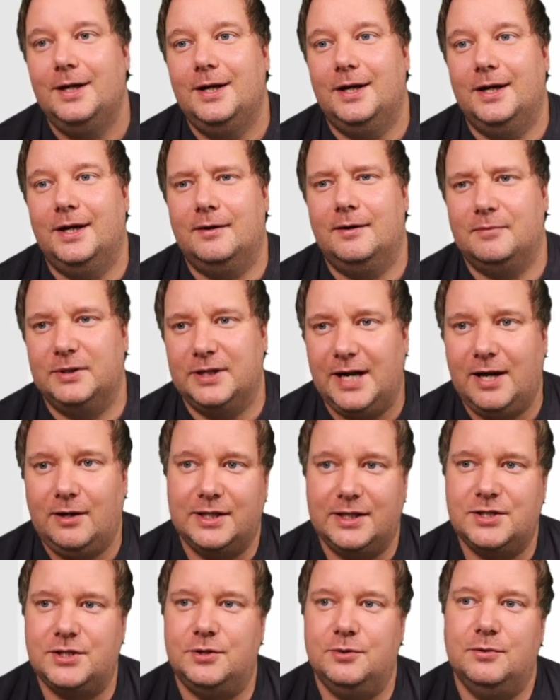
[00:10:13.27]
Uh, but now
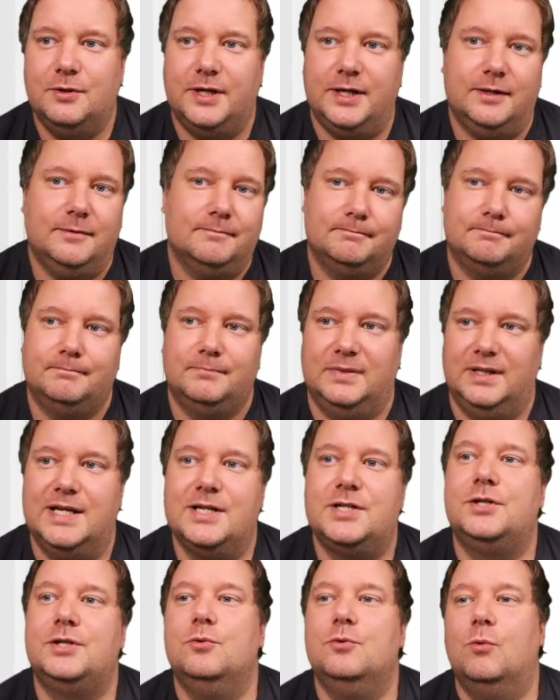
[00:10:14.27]
let's do a
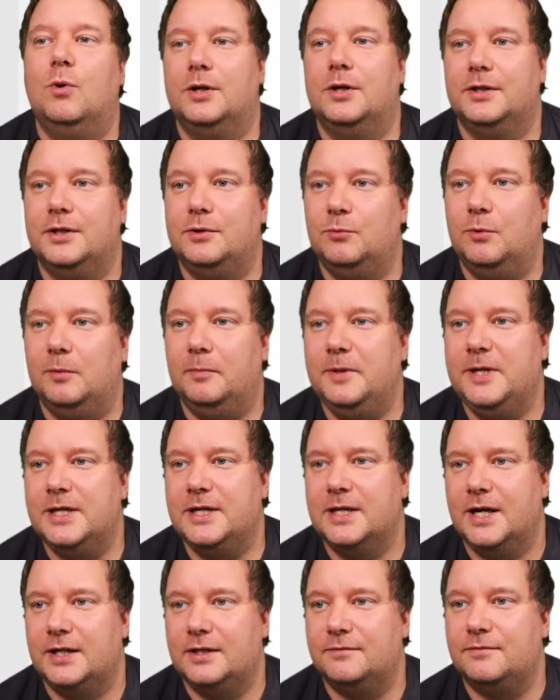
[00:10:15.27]
let's do one that will be
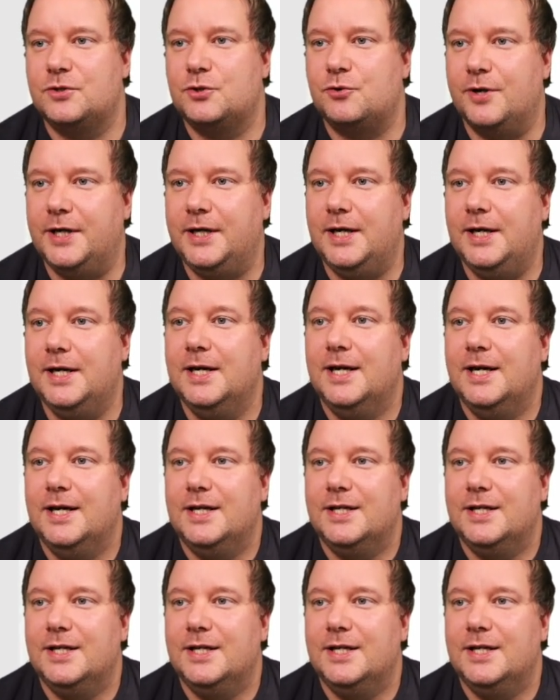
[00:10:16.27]
kind of tricky.